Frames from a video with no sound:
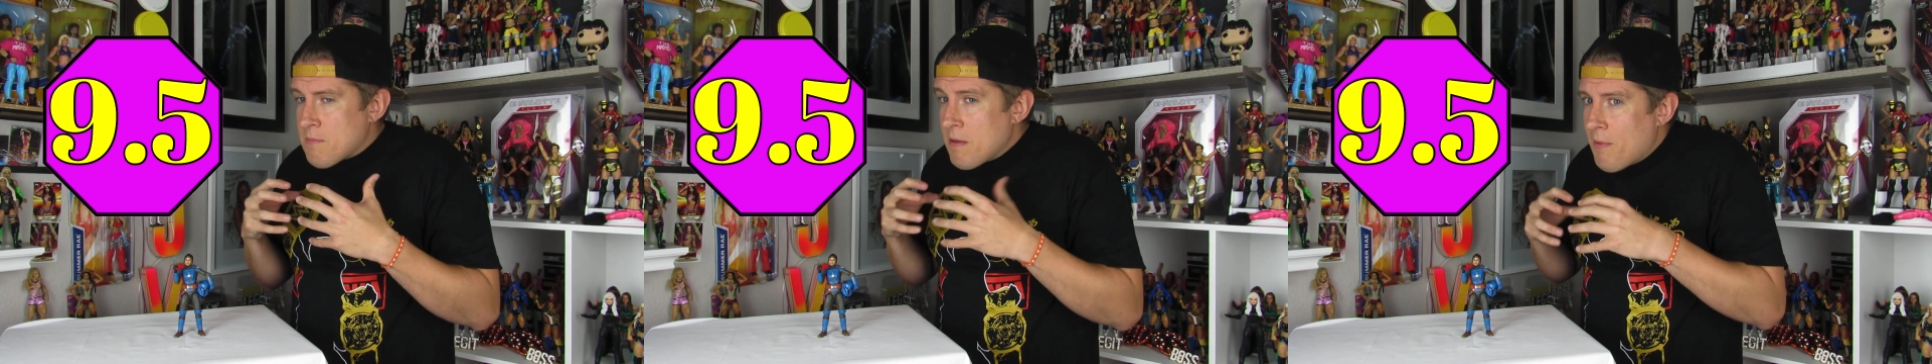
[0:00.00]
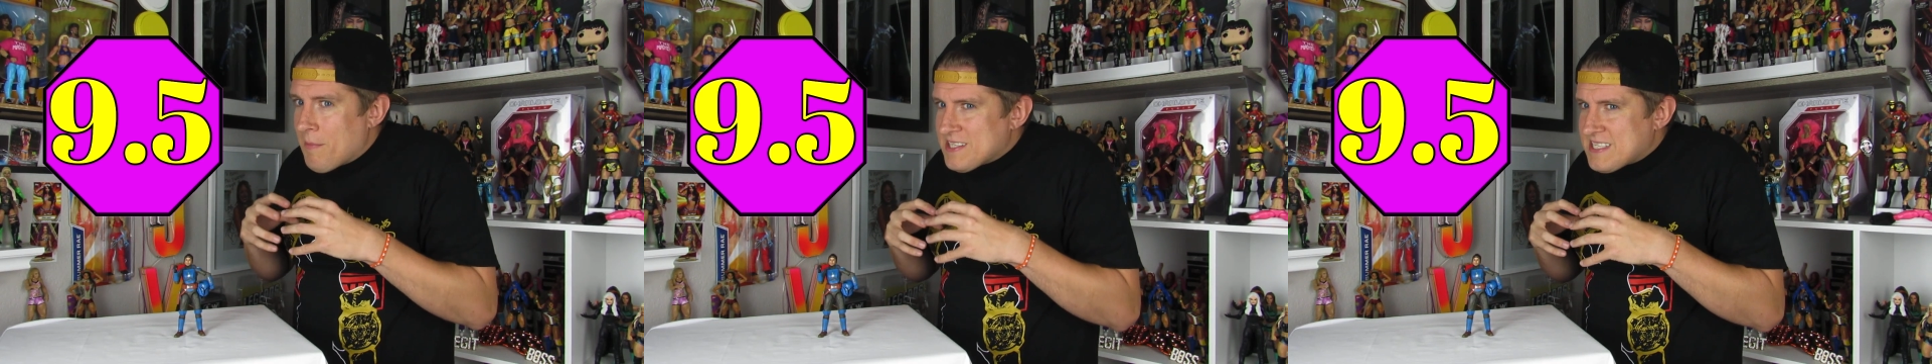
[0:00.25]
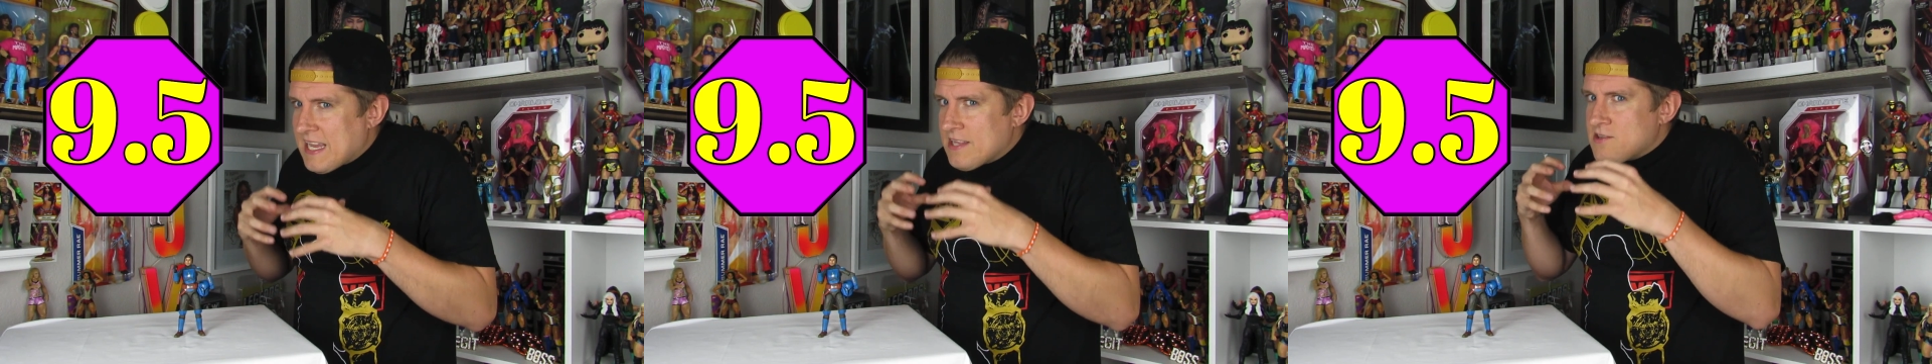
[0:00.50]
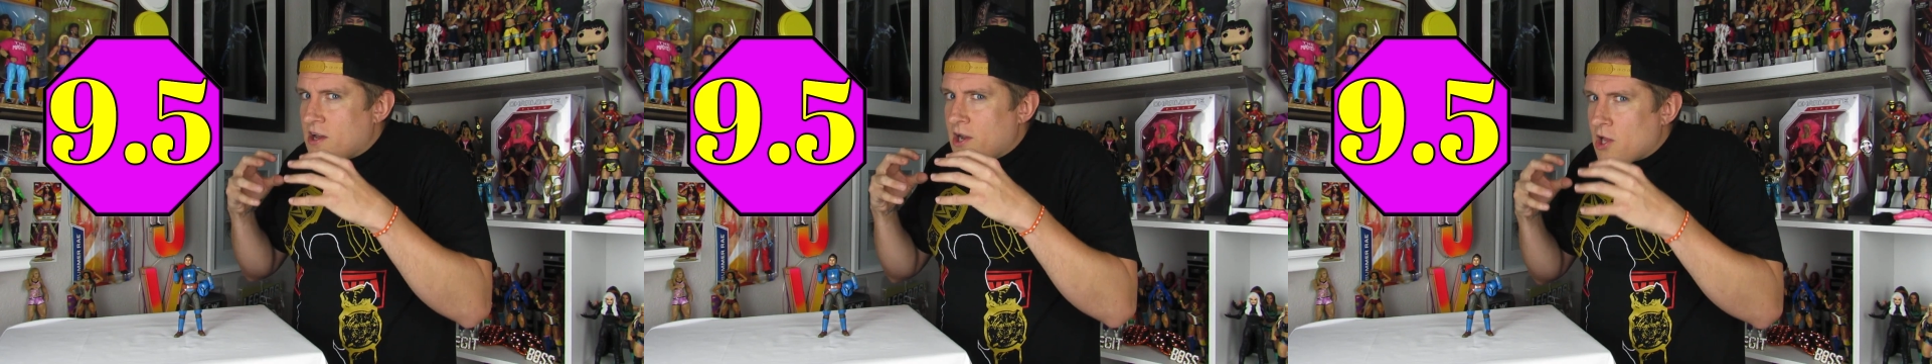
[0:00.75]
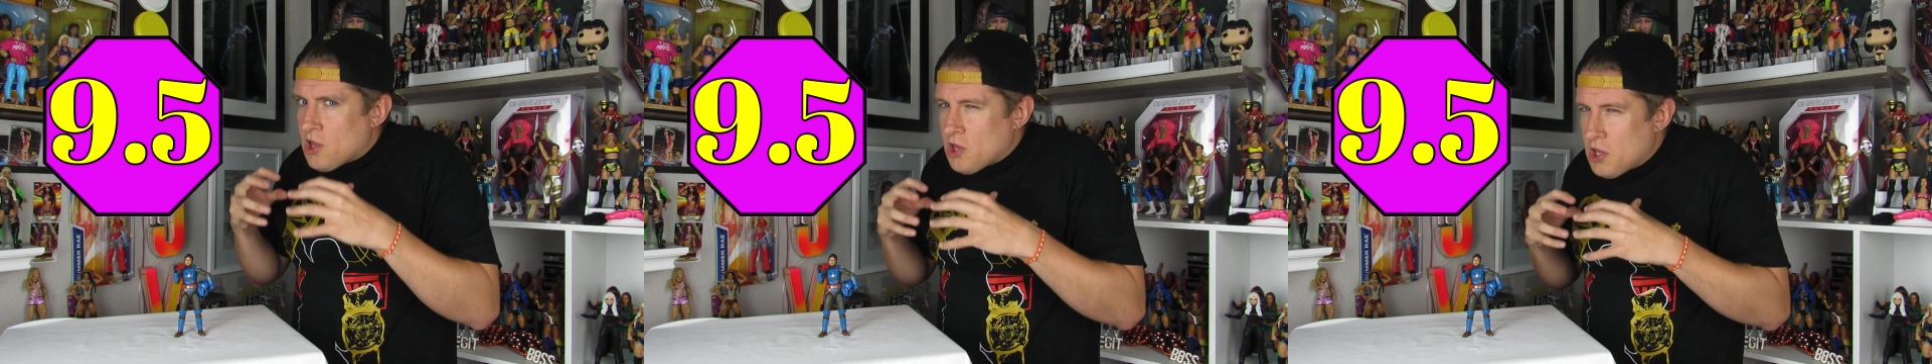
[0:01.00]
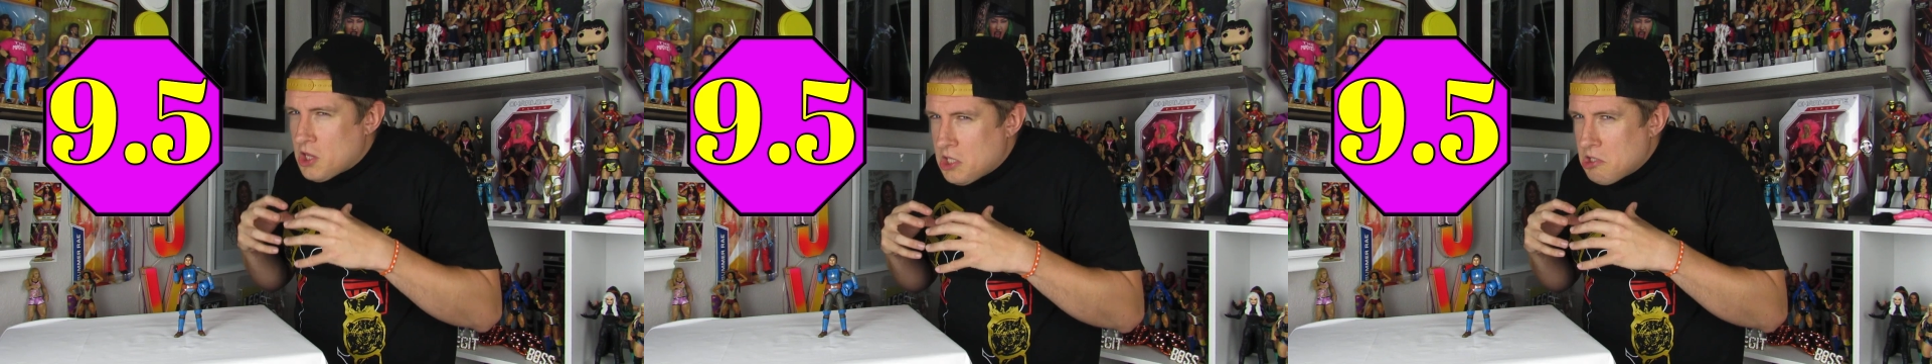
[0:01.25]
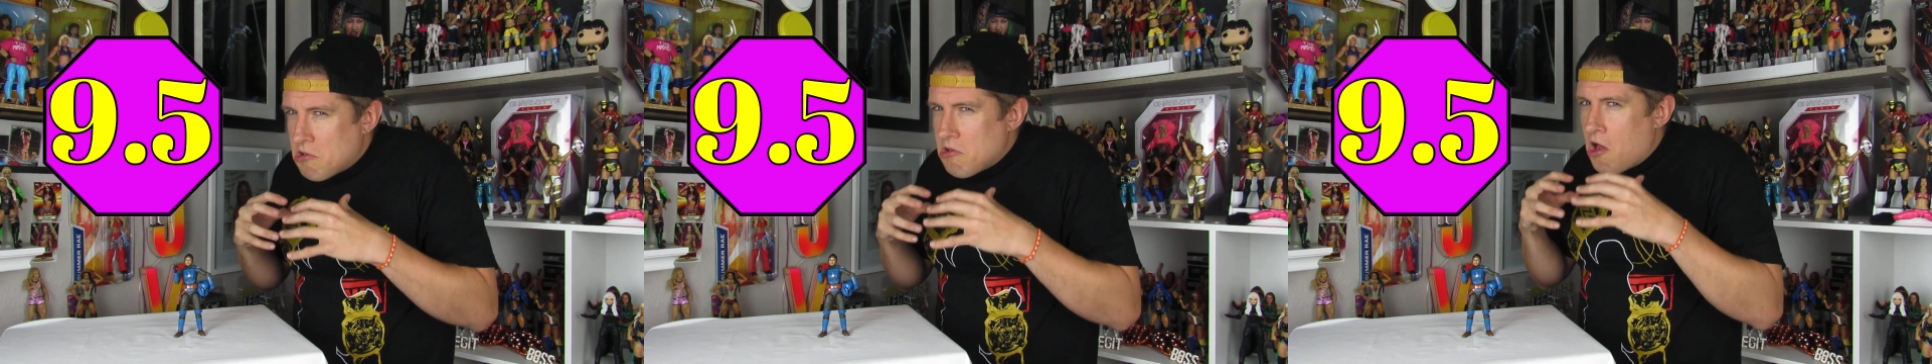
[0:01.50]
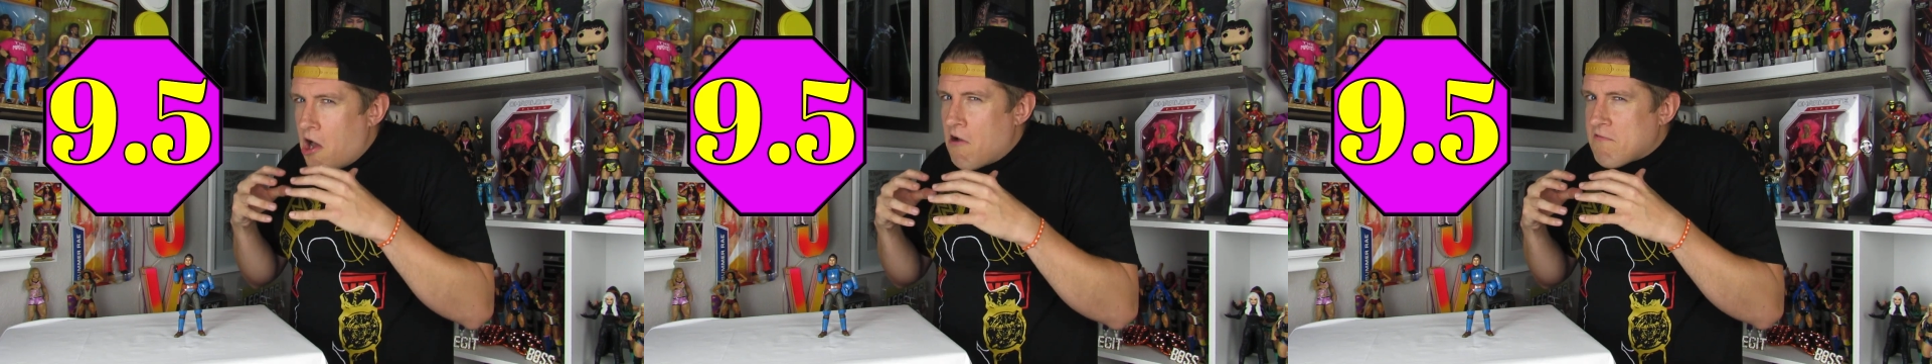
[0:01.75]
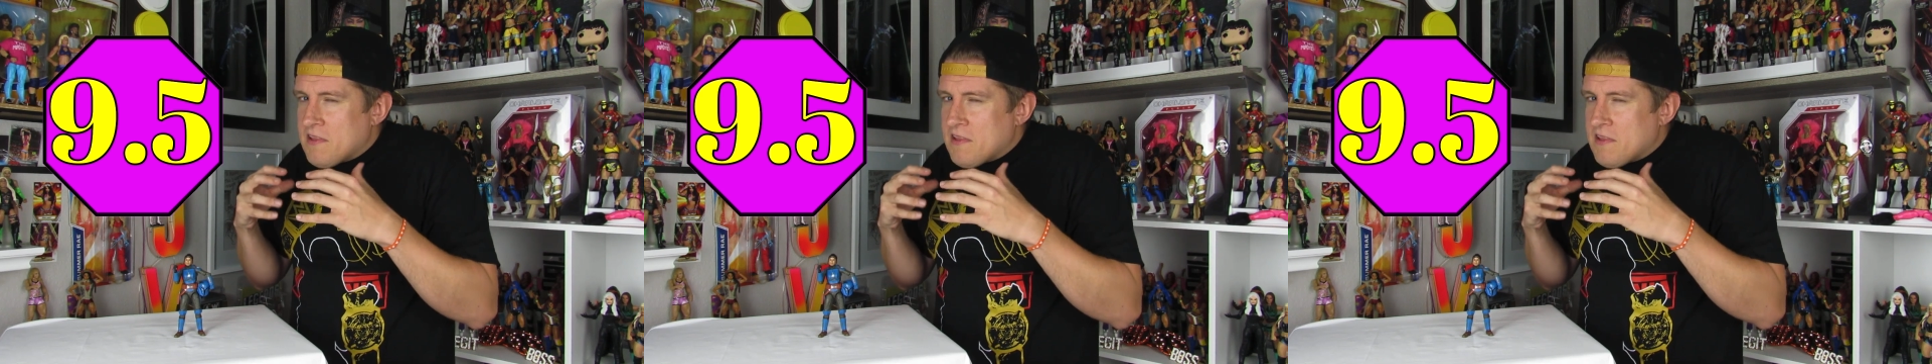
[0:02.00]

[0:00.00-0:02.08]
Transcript: maybe my scan's on a little off,